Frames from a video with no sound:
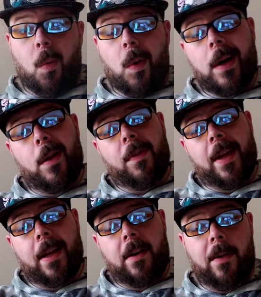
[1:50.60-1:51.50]
What are you
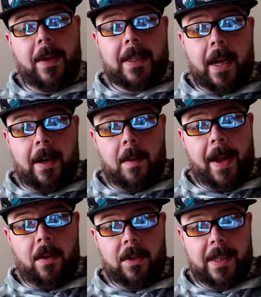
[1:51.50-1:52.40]
thinking? Are you excited
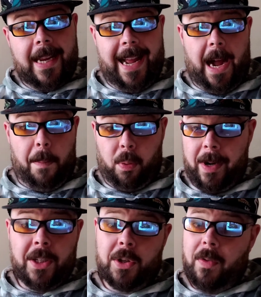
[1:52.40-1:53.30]
about a
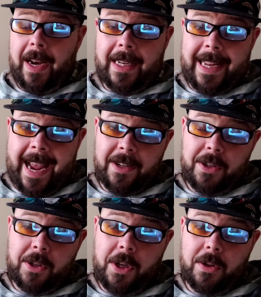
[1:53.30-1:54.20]
printer that
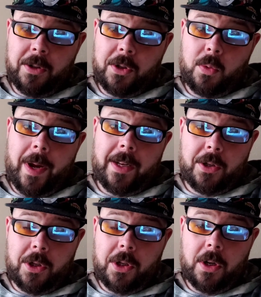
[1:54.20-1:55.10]
attaches to your
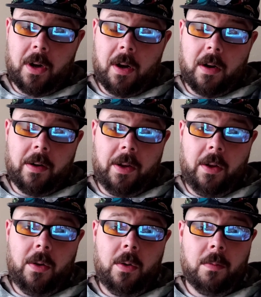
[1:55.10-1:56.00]
Switch? Are
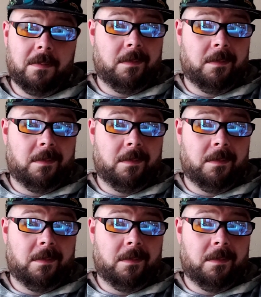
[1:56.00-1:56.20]
you...